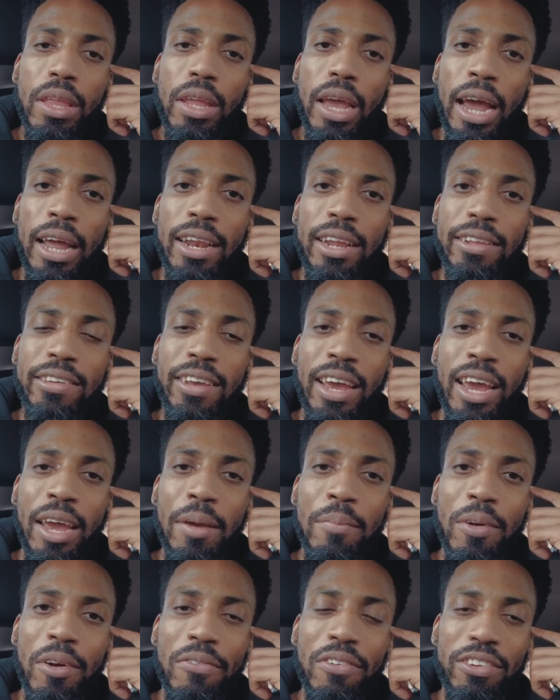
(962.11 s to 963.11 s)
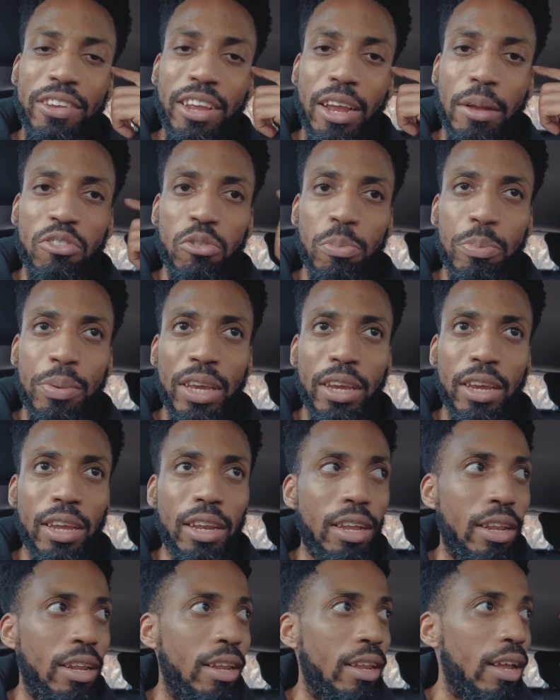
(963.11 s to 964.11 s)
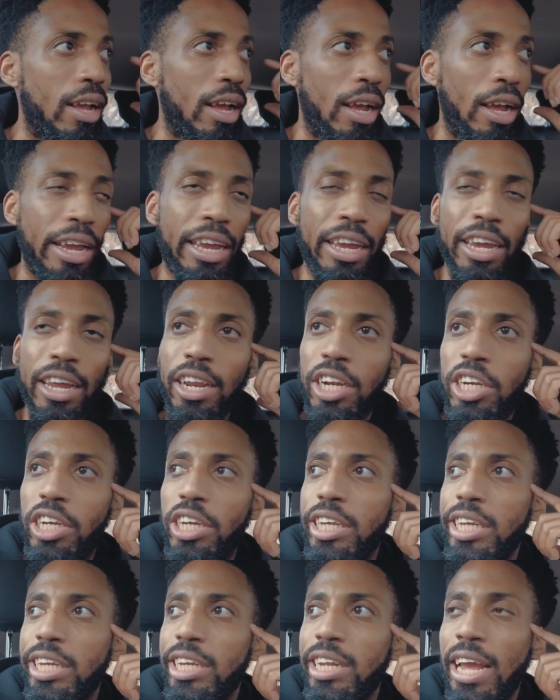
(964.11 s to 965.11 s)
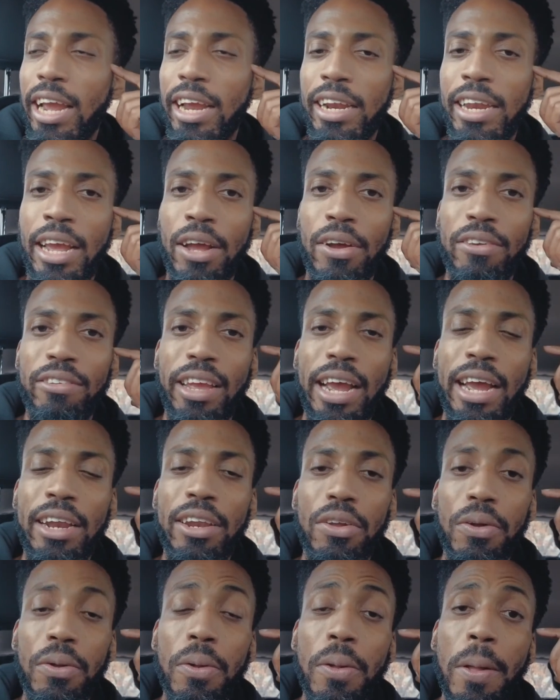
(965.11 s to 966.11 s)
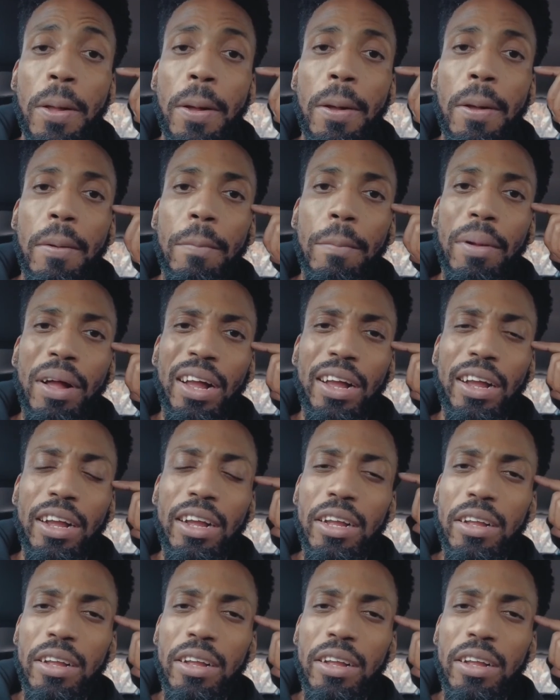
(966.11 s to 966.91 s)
At the time, obviously I'm speaking in English slang now as an adult, but